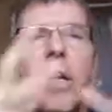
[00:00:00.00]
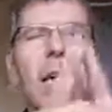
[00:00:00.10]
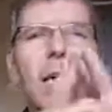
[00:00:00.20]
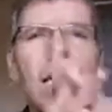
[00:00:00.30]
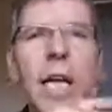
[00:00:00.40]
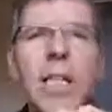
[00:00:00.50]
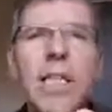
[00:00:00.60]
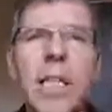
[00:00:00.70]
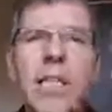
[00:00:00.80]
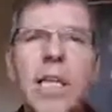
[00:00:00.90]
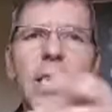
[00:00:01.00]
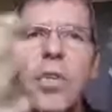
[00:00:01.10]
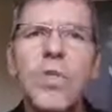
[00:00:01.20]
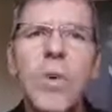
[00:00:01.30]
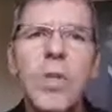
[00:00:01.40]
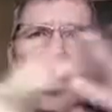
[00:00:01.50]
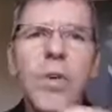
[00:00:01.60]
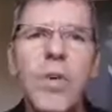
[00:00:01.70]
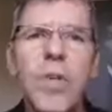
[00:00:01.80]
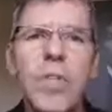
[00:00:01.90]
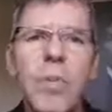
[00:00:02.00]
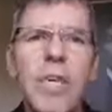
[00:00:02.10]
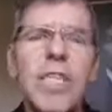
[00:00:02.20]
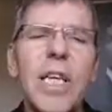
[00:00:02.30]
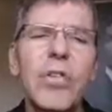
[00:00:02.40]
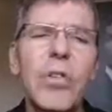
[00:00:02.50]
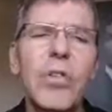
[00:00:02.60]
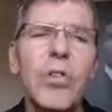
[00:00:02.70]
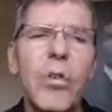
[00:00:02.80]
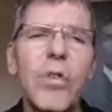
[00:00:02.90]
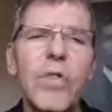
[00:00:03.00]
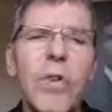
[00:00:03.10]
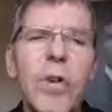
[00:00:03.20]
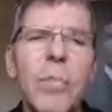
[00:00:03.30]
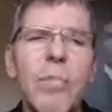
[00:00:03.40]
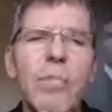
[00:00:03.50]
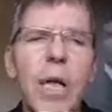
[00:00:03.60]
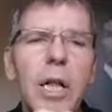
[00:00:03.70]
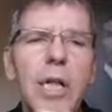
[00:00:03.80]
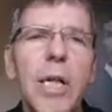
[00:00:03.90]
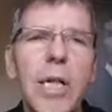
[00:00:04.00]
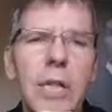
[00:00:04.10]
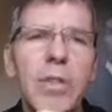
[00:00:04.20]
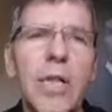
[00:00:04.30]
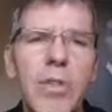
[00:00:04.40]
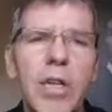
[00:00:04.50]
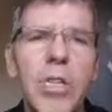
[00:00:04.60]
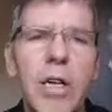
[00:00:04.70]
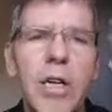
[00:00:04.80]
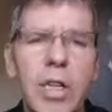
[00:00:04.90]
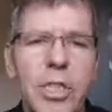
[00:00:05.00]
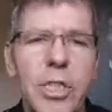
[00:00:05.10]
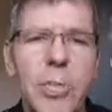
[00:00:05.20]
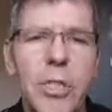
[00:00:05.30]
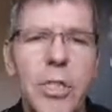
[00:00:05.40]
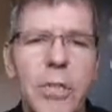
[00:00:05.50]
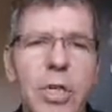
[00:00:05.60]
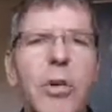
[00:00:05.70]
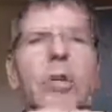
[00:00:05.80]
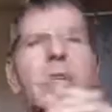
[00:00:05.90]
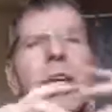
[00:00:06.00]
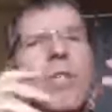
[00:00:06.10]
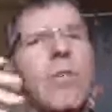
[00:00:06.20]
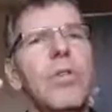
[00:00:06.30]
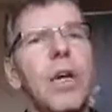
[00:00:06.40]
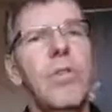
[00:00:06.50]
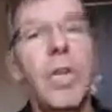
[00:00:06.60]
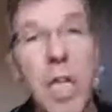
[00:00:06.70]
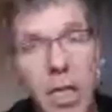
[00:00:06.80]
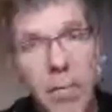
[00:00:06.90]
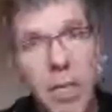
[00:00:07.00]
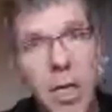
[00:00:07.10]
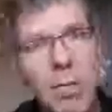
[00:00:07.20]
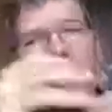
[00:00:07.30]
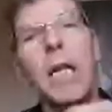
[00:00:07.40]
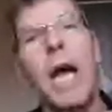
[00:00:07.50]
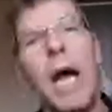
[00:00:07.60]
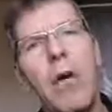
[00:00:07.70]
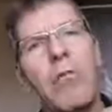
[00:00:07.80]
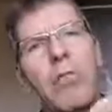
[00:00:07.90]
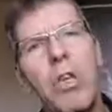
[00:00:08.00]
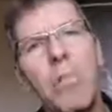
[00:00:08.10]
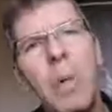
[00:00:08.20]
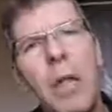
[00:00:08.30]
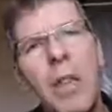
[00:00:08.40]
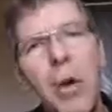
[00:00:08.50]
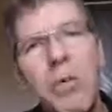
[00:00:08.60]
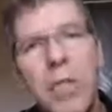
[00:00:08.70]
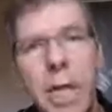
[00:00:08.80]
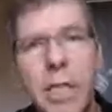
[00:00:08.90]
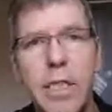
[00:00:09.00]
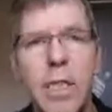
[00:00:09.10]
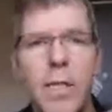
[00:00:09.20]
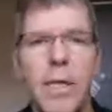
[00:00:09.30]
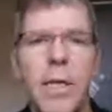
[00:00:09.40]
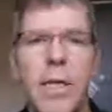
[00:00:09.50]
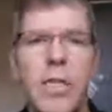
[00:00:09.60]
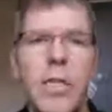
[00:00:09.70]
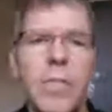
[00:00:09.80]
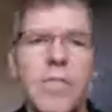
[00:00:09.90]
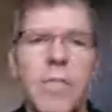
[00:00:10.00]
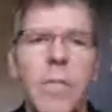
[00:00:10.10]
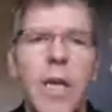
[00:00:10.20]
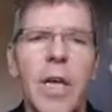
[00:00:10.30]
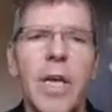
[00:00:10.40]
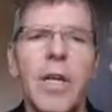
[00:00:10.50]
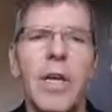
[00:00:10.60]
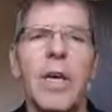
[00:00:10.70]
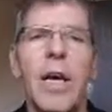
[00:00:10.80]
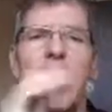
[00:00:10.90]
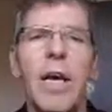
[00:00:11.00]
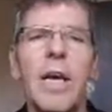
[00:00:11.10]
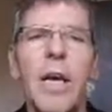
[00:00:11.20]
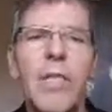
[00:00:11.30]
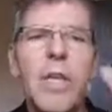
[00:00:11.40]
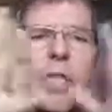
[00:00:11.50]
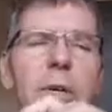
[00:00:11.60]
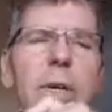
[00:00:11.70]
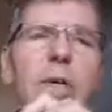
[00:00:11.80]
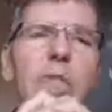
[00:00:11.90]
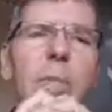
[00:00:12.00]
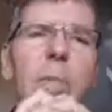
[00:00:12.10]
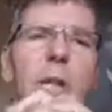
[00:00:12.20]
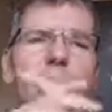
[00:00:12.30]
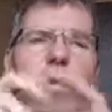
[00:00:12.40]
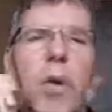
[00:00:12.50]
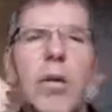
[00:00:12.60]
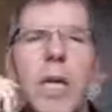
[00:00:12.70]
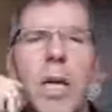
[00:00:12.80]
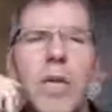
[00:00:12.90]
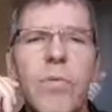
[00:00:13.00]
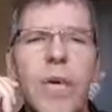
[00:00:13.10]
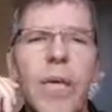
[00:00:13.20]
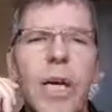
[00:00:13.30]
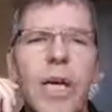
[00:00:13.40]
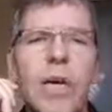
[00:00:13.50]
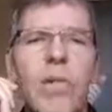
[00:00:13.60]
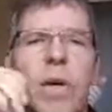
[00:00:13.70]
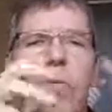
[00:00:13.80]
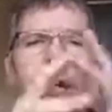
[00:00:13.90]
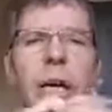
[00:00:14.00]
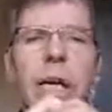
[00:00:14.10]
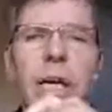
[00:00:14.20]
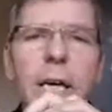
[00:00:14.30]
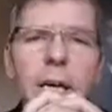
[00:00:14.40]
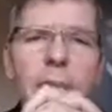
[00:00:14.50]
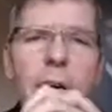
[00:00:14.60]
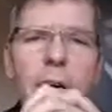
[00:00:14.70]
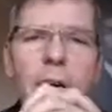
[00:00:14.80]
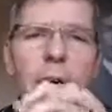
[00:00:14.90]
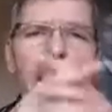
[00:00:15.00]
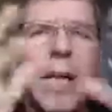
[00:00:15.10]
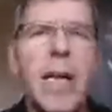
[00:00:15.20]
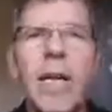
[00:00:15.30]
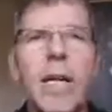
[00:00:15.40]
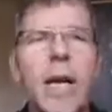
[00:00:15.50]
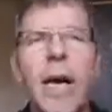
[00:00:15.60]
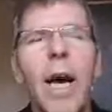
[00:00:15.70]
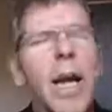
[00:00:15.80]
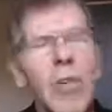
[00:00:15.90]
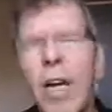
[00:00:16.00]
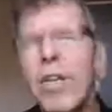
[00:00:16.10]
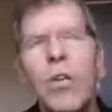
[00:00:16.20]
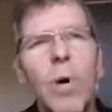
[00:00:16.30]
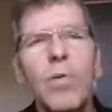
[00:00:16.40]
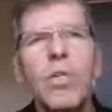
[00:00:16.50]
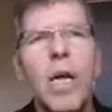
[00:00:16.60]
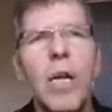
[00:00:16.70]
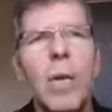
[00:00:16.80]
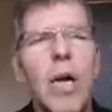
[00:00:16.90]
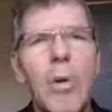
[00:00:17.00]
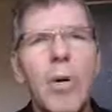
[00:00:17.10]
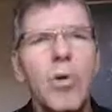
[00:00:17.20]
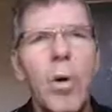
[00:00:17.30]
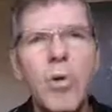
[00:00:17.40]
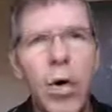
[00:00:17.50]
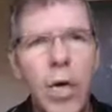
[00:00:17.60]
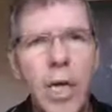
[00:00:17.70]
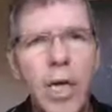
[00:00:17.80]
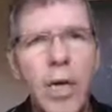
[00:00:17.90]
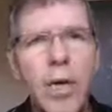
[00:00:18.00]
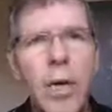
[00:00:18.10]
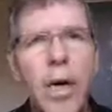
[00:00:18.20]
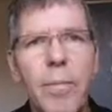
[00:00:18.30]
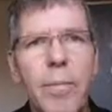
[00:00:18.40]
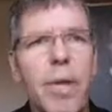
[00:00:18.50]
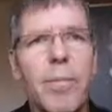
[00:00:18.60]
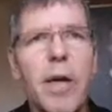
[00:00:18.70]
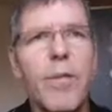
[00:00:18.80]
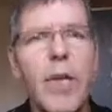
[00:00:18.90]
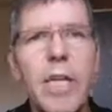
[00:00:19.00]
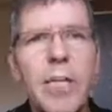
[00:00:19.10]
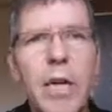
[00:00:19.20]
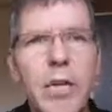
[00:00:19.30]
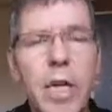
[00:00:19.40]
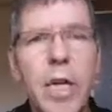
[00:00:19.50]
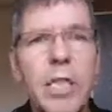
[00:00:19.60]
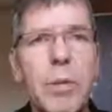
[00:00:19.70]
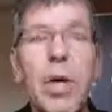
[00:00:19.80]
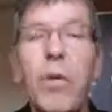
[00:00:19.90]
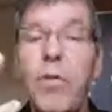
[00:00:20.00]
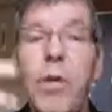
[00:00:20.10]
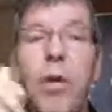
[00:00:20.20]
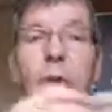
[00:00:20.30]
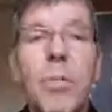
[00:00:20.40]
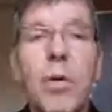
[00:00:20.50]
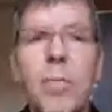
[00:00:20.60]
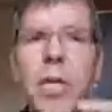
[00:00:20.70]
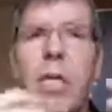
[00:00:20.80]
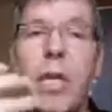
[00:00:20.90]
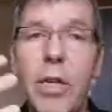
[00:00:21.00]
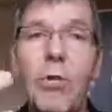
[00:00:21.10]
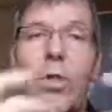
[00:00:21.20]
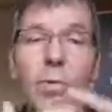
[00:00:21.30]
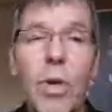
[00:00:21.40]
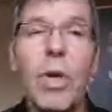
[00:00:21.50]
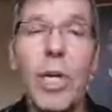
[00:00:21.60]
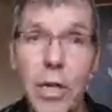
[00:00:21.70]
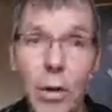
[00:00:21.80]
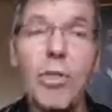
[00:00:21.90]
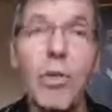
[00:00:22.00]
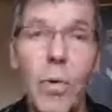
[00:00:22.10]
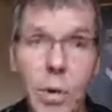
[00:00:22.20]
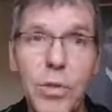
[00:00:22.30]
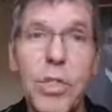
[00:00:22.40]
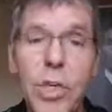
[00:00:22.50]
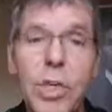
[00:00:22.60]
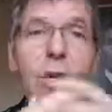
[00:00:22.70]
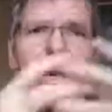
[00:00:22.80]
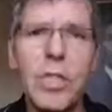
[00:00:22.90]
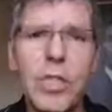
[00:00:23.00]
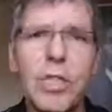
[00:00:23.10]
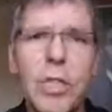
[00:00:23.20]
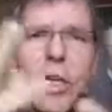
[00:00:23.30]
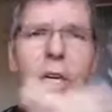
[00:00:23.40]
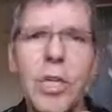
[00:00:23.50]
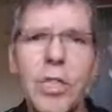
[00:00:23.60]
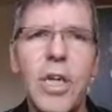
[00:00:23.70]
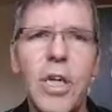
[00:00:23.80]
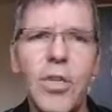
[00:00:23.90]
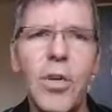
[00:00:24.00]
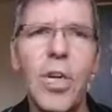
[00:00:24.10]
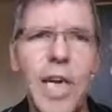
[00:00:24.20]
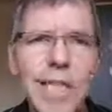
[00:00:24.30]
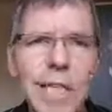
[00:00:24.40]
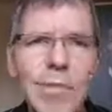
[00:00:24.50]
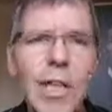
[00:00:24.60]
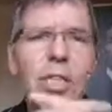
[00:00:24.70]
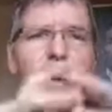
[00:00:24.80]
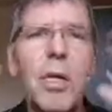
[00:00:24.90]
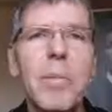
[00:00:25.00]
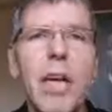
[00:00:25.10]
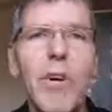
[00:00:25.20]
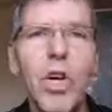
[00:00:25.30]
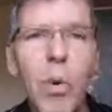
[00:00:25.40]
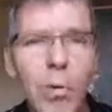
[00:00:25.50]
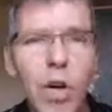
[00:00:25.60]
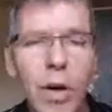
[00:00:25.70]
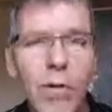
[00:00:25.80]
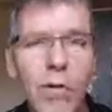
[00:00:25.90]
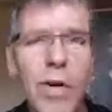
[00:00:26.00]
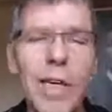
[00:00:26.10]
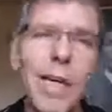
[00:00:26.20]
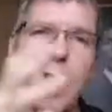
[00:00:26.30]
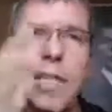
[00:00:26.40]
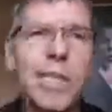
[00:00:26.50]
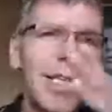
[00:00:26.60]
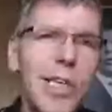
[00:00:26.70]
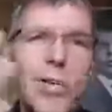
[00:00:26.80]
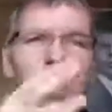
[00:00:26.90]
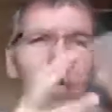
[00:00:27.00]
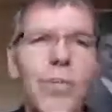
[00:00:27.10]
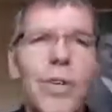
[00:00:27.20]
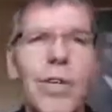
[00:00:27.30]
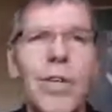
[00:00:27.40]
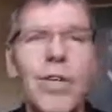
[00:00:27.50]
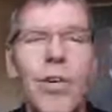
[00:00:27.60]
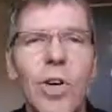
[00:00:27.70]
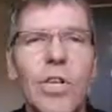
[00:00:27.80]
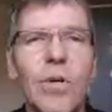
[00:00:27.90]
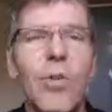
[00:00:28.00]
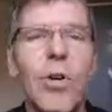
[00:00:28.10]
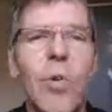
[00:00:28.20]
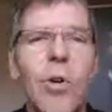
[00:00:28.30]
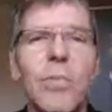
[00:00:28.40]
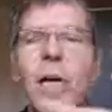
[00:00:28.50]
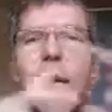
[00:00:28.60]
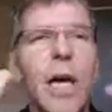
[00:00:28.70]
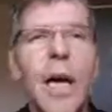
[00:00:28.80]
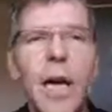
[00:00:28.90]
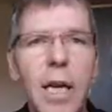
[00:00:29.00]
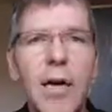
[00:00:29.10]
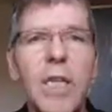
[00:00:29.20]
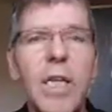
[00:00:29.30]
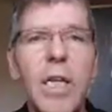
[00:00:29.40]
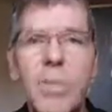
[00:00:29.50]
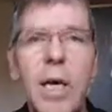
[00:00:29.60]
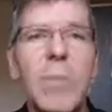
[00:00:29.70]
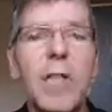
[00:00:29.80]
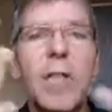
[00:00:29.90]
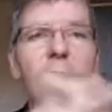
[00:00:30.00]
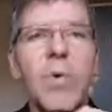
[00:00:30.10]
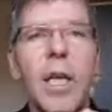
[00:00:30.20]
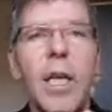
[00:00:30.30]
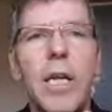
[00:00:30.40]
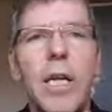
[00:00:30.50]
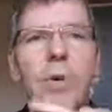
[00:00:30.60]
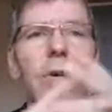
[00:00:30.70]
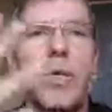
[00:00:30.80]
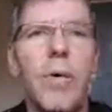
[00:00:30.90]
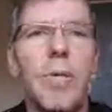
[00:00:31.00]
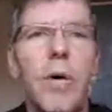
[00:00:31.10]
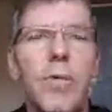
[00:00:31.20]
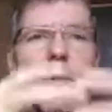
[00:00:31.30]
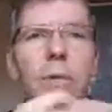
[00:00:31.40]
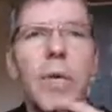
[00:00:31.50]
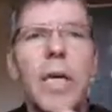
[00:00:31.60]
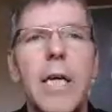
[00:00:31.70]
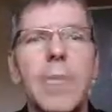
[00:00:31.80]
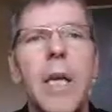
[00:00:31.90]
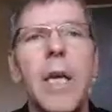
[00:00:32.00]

in this last session, I just want to give you some essential tools for building strategic relationships, because it's good that we need them, but how do you build those things? So I love with Malcolm Gladwell. When I write quotes down. I'm a quoteaholic. My friend and mentor Les Brown, if you know them, I mean he knows quotes. So does his son John Leslie, but they sometimes have a quote off where they actually see who can talk into more quotes. But I love that he's my mentor as well, and because I'm also a speaker.